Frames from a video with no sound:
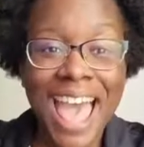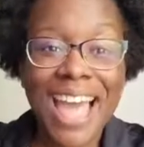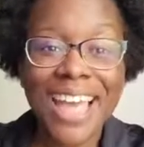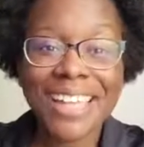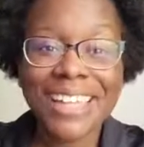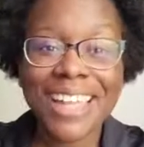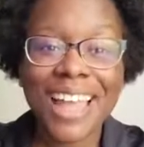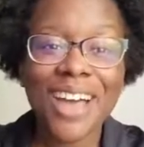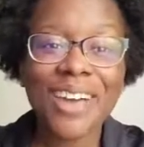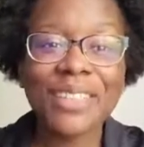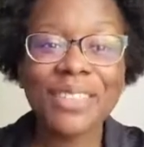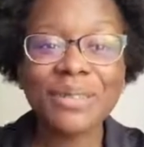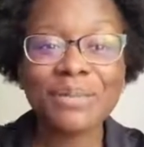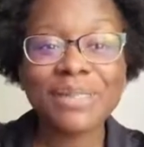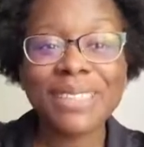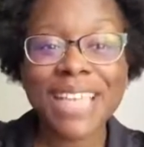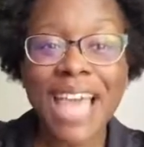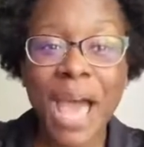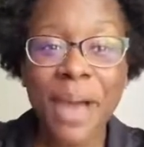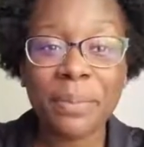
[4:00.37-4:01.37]
Allow them
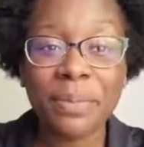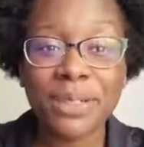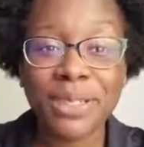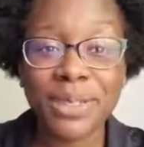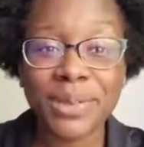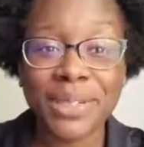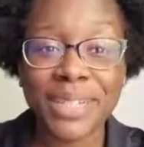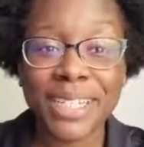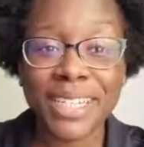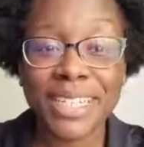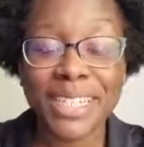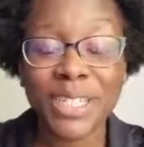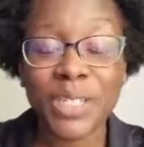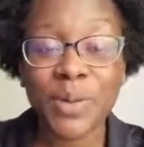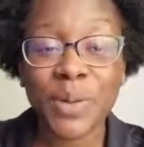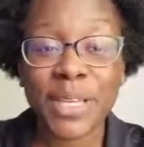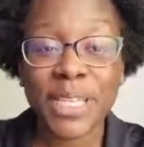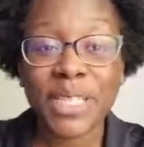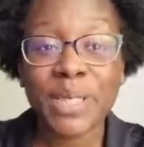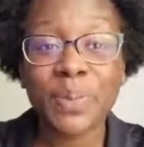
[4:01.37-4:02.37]
the opportunity to
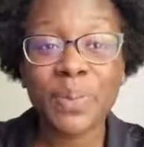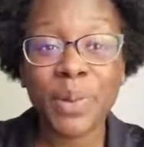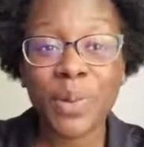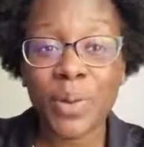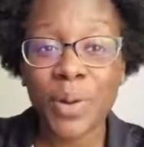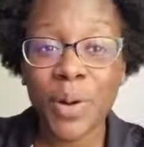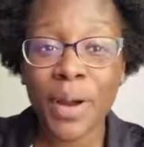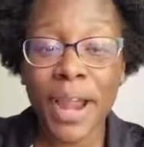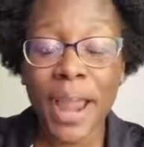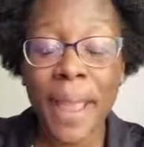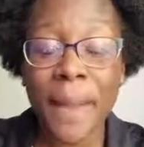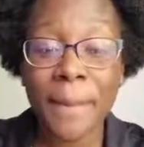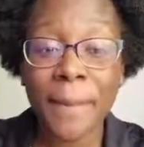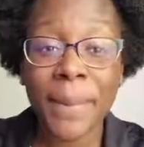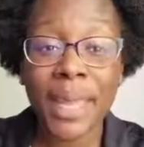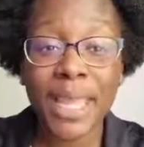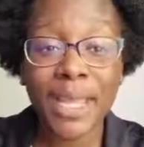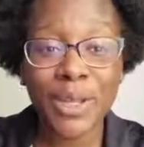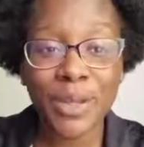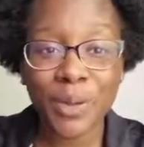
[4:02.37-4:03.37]
explore and
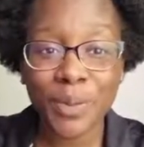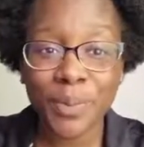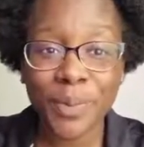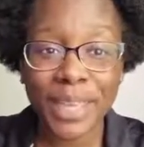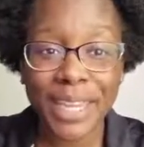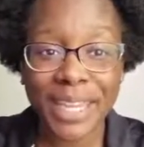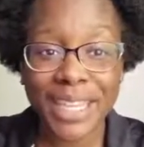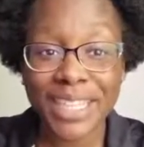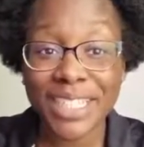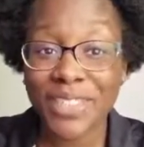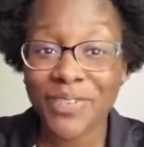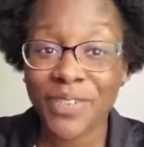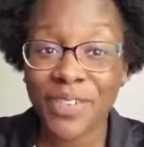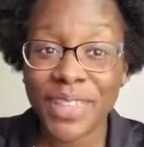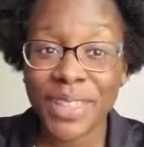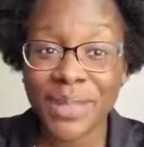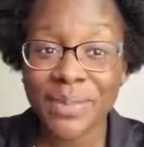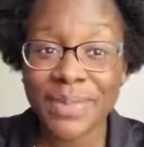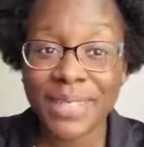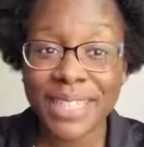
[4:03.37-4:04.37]
make new meetings for
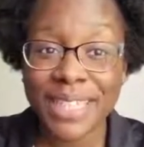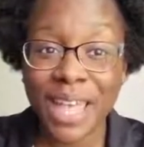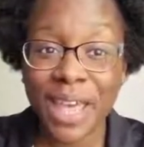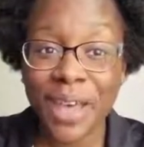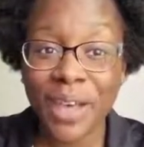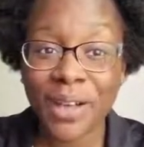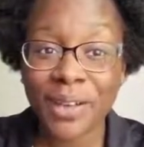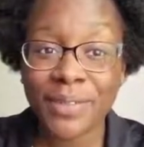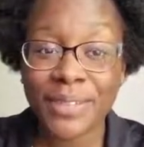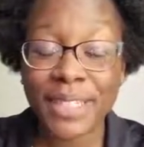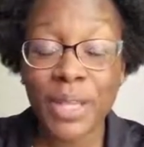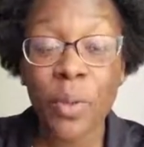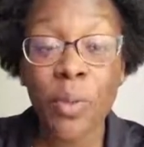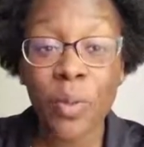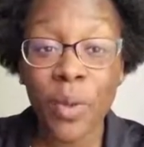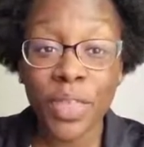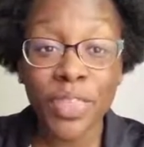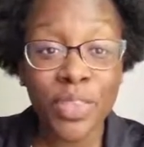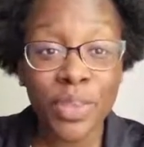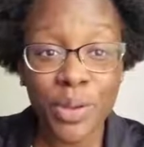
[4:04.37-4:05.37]
themselves
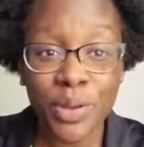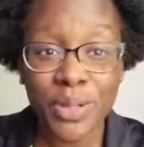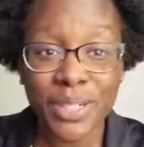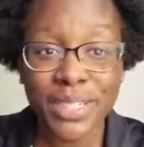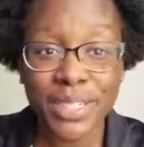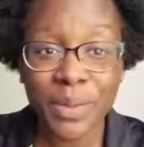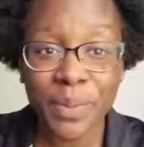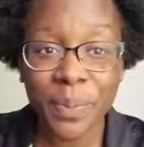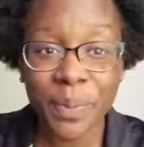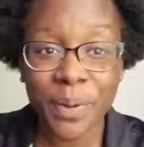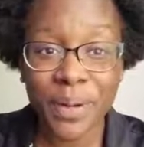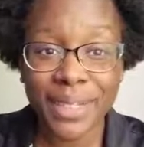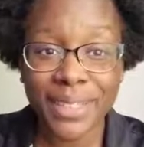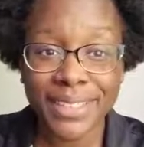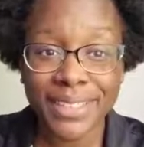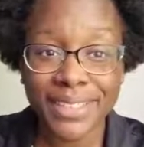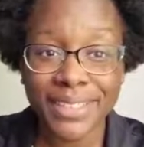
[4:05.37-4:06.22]
with your support.